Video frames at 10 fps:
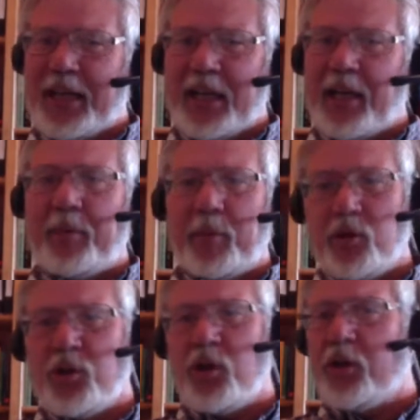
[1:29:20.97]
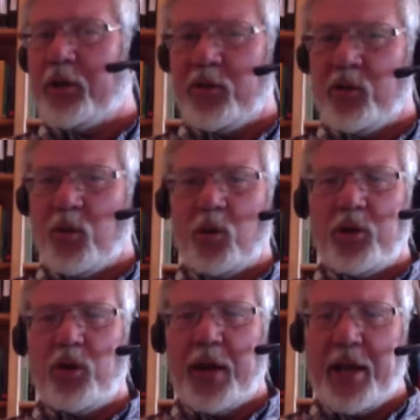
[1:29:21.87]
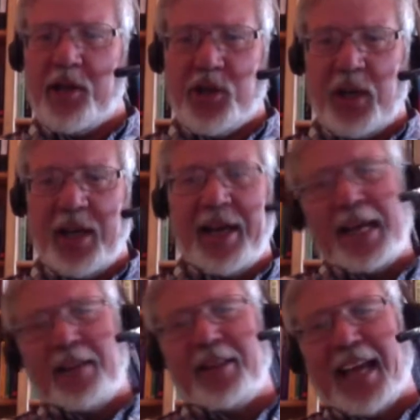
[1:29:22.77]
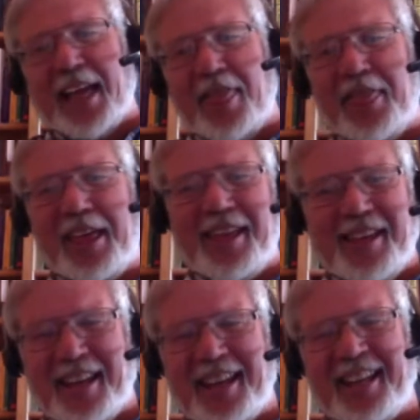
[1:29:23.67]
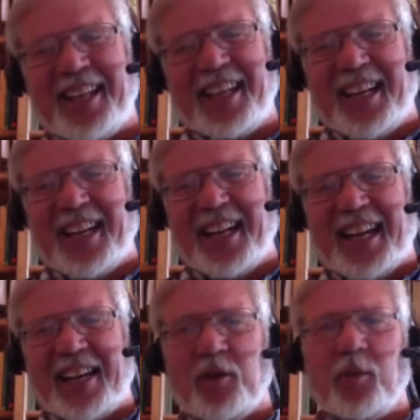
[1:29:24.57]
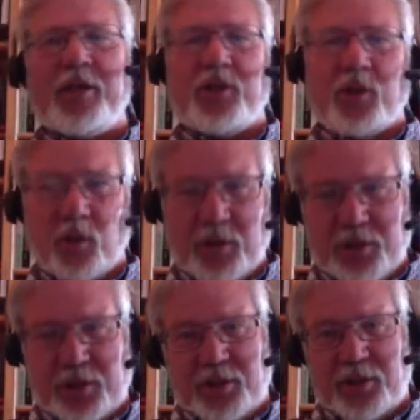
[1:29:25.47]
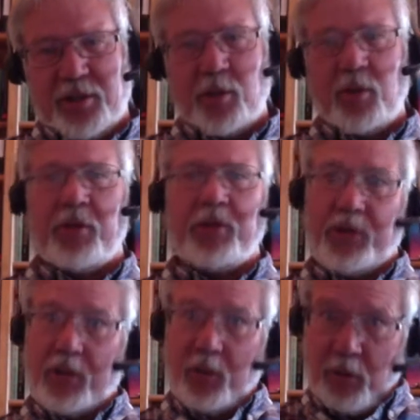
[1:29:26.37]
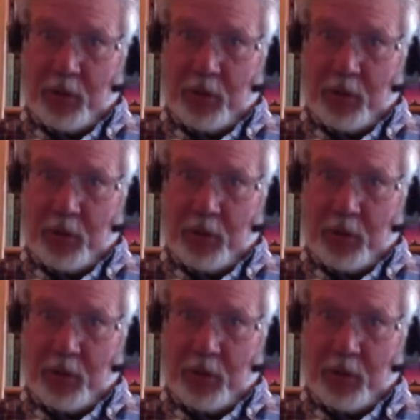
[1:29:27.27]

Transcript: game. Who's going to control Eurasia and and the uh, and the resources? Two thirds of the world's